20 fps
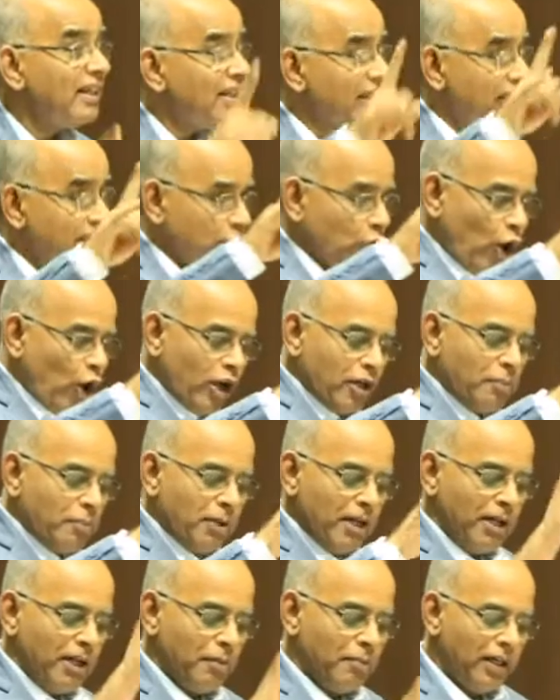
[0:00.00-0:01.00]

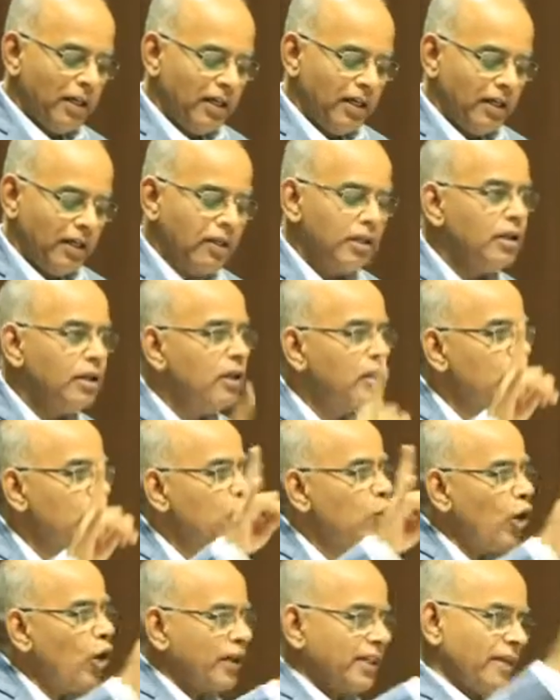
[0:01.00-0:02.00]
non-bailable,
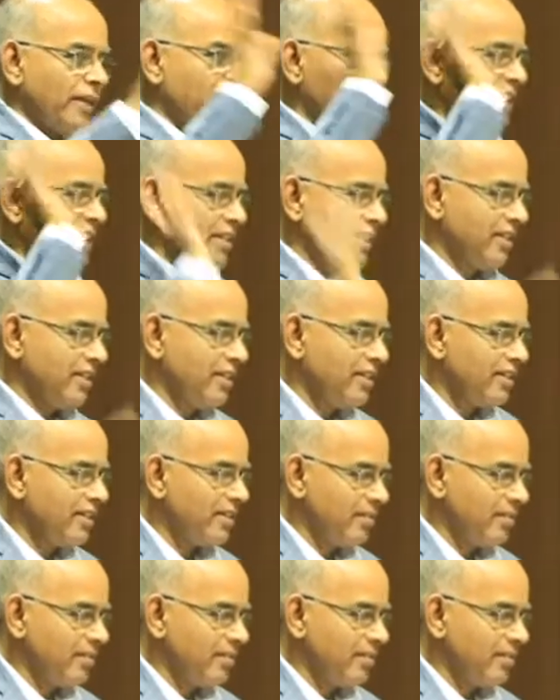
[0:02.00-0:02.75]
court of sessions.